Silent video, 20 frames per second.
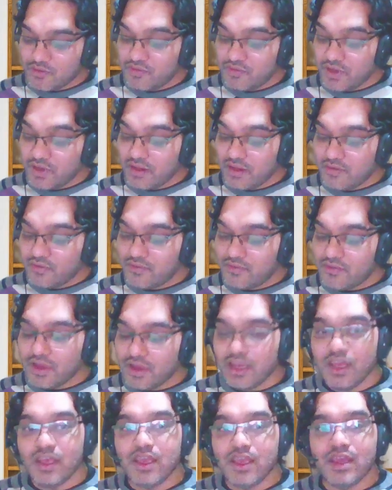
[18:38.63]
Very,
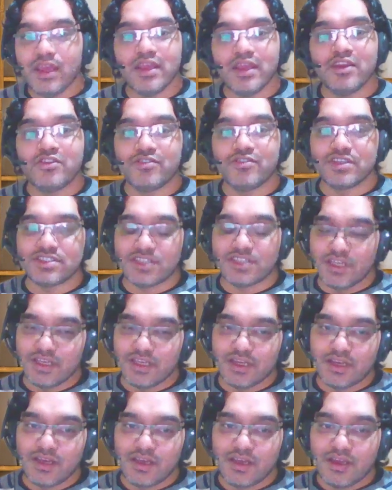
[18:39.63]
very
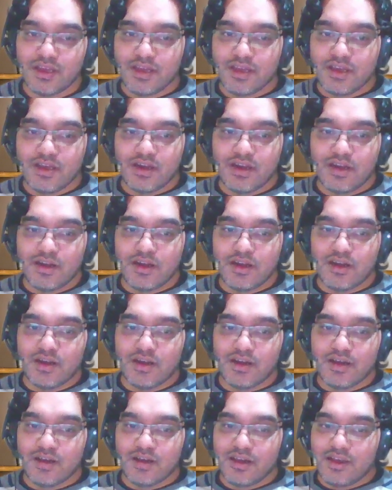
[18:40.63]
interesting.
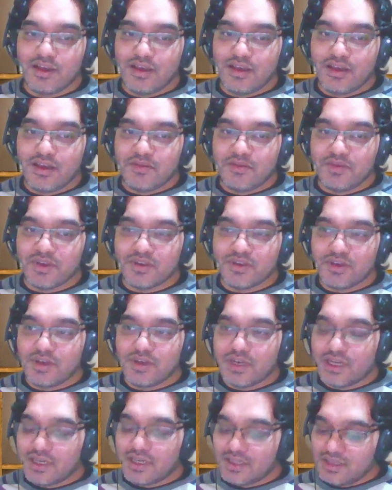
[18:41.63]
Uh,
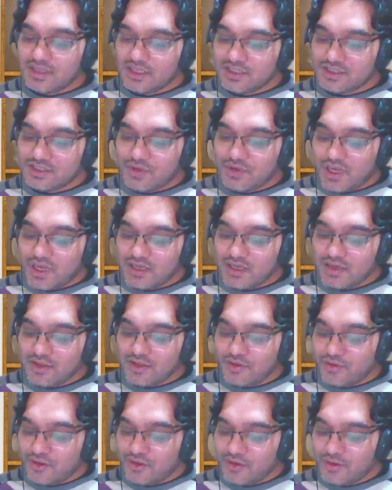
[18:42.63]
because this one,
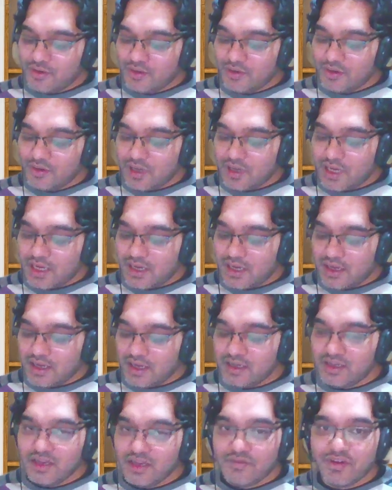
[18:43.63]

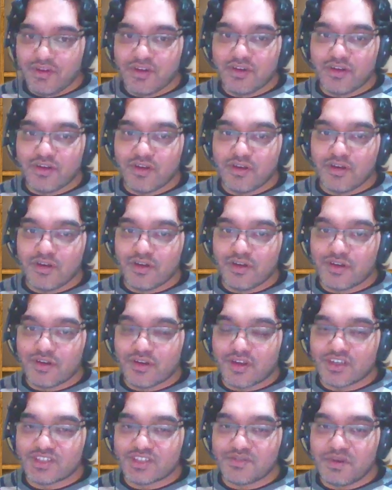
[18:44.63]
it never
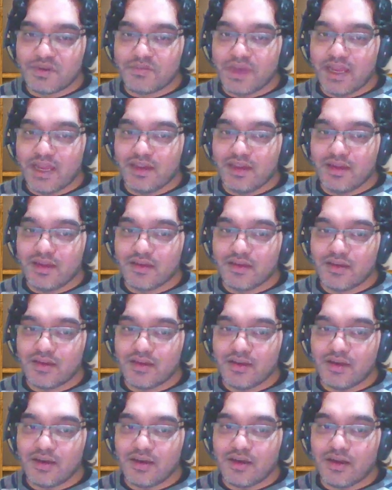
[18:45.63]
crossed my mind.
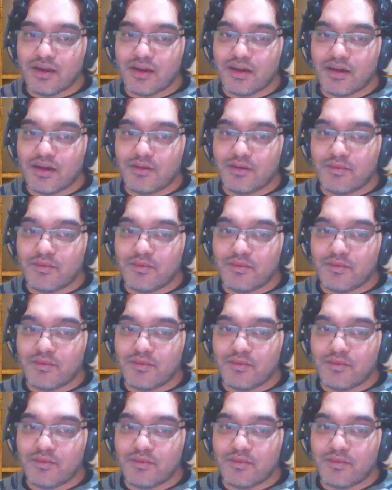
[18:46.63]
Uh,